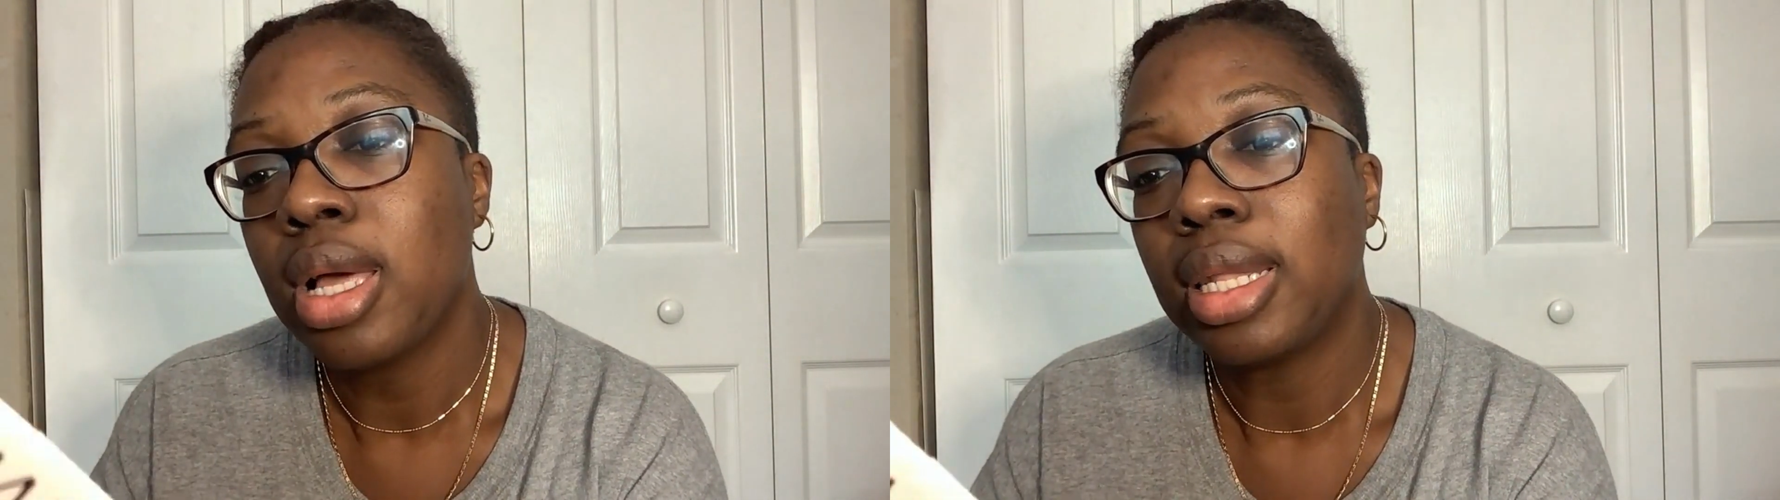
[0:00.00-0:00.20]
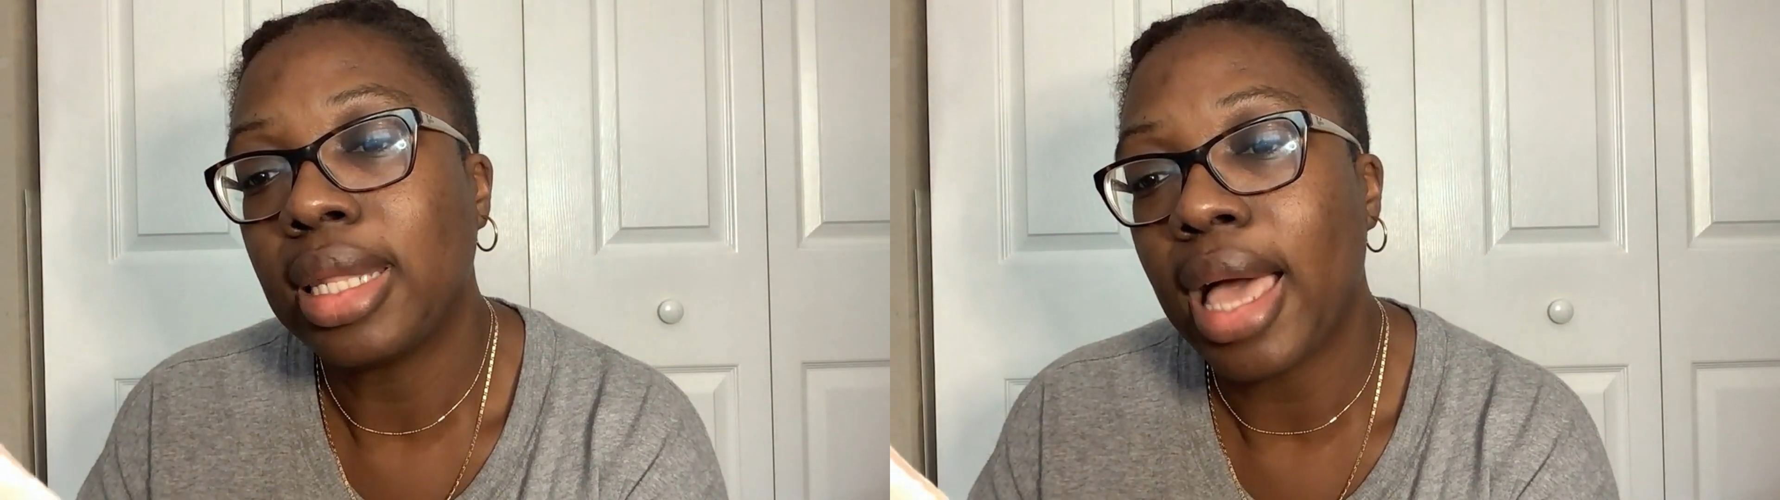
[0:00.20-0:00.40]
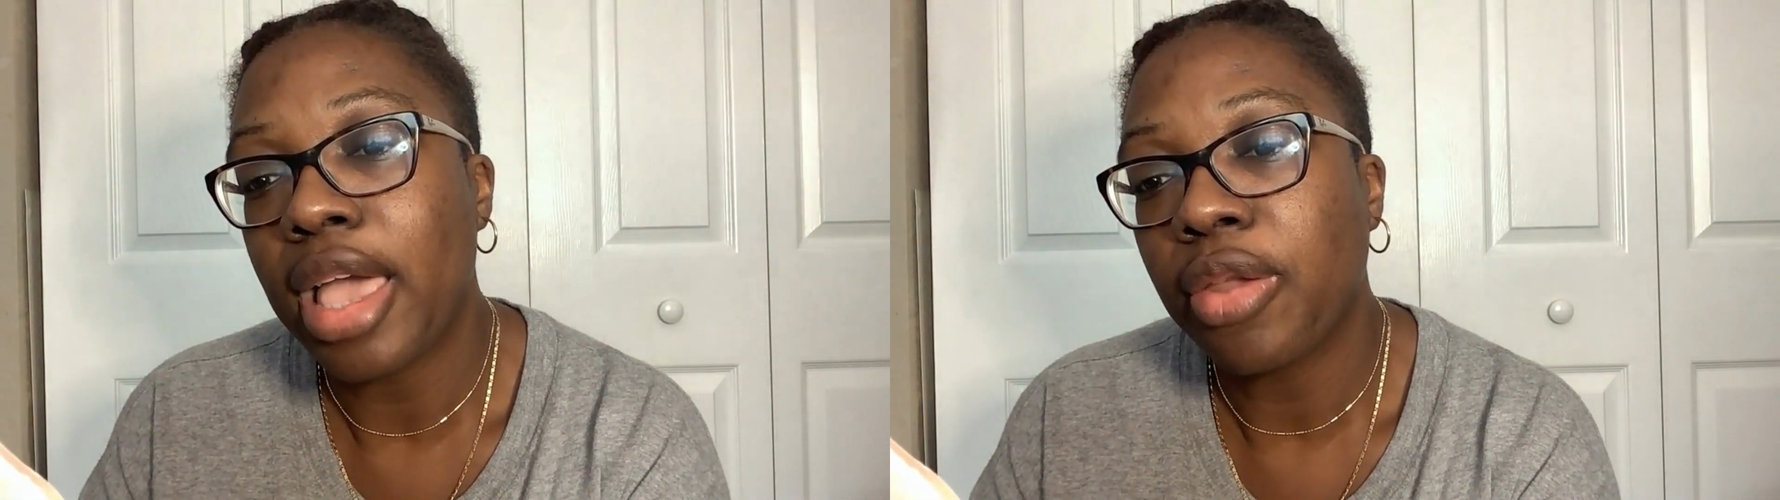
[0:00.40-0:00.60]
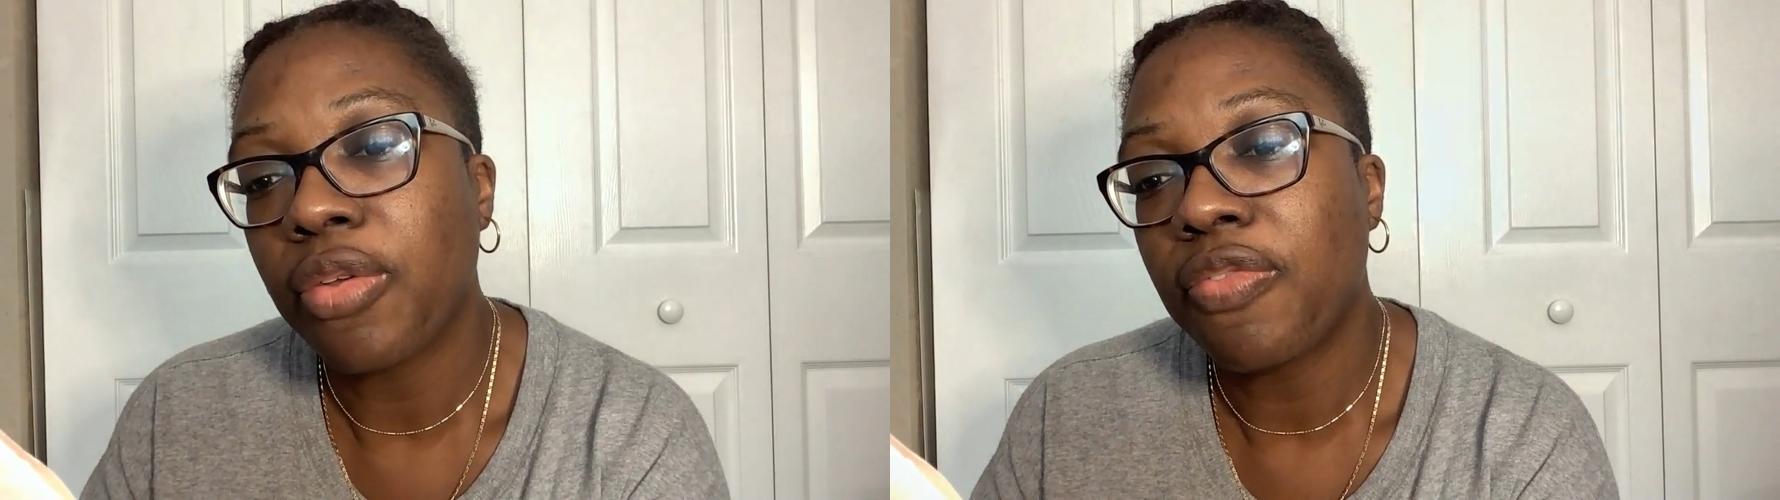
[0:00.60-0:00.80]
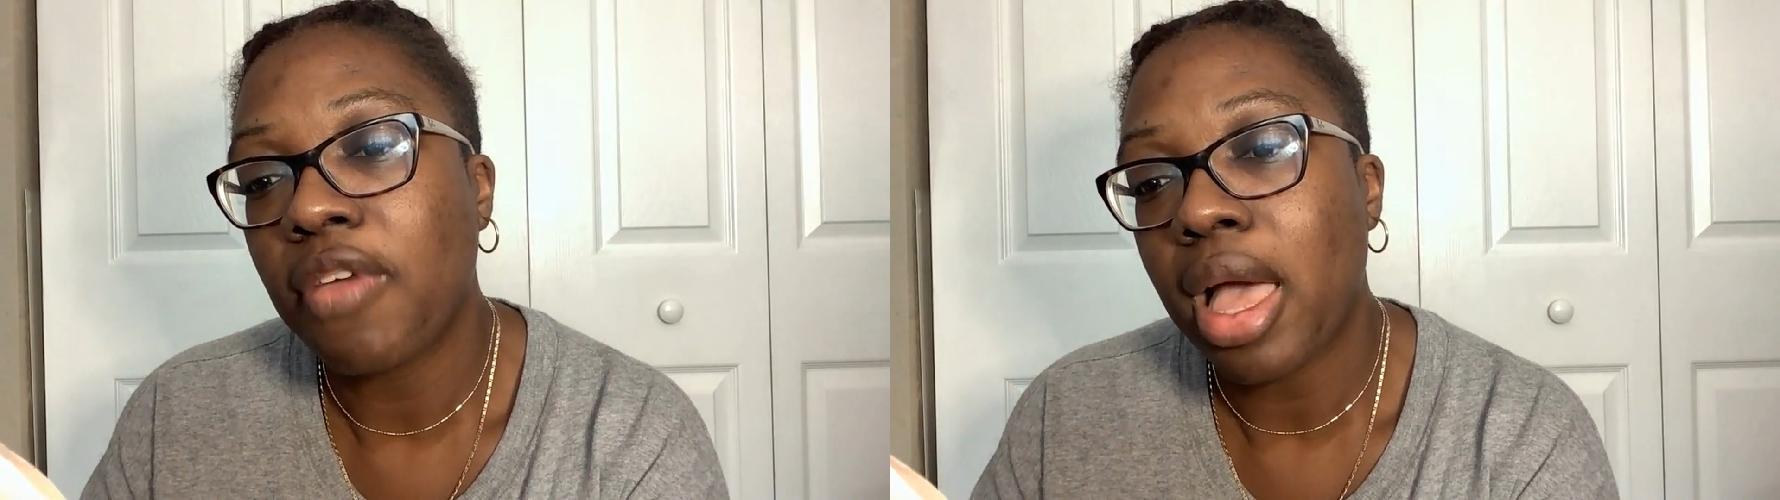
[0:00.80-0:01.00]
lighter
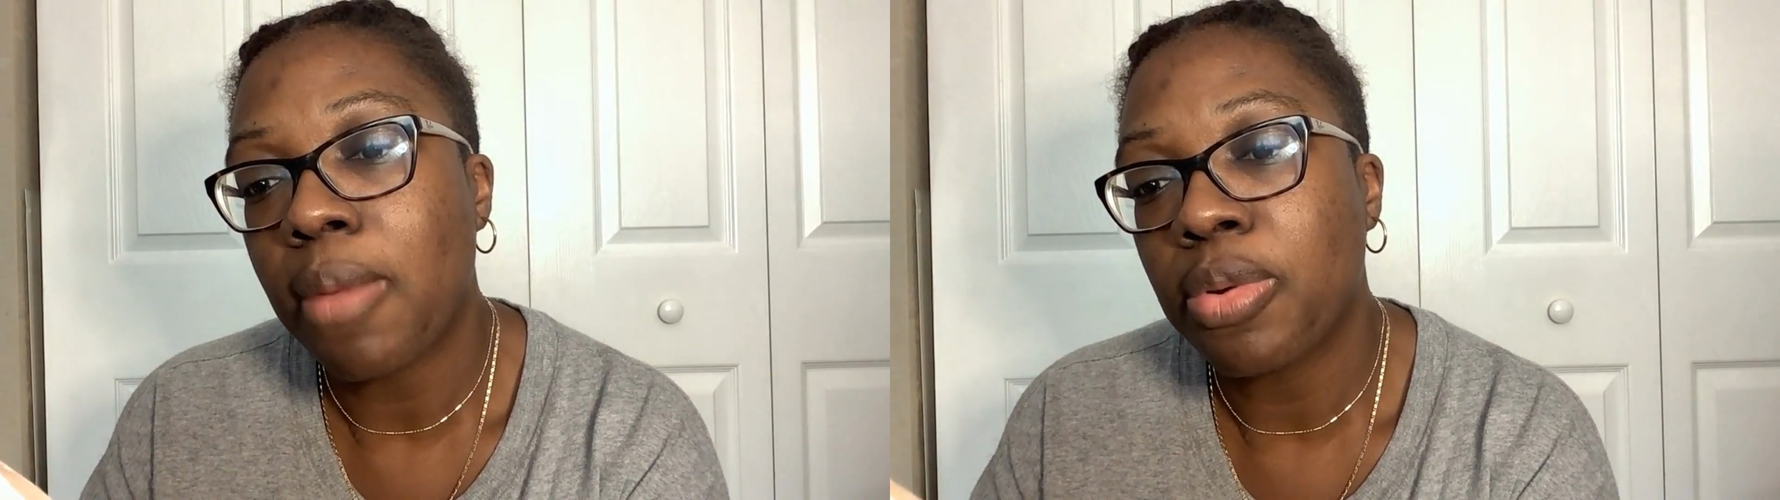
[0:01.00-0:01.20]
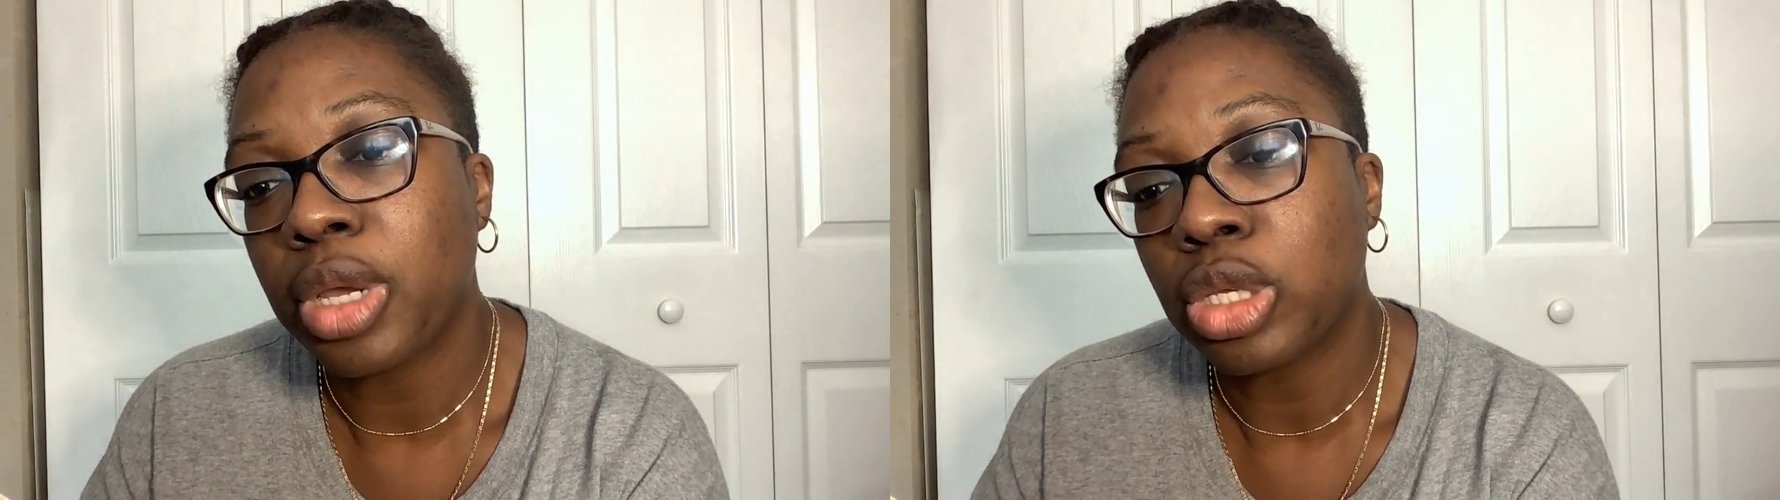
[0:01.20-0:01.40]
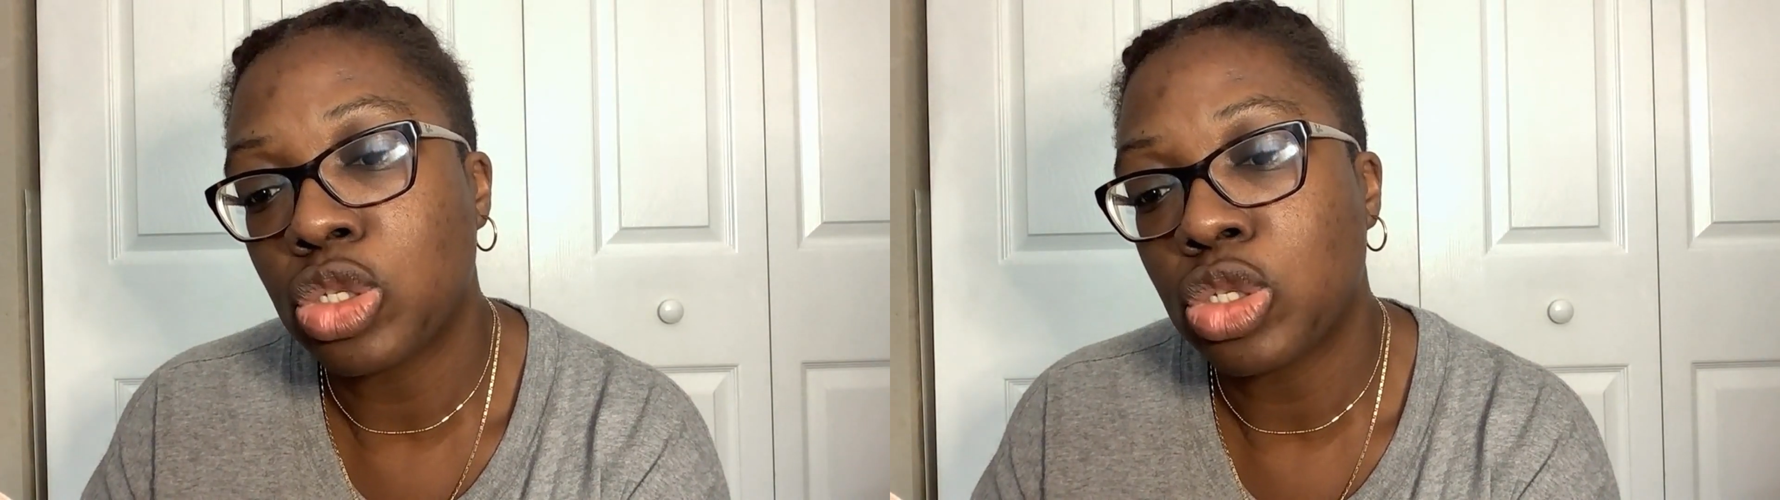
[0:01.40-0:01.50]
fabric.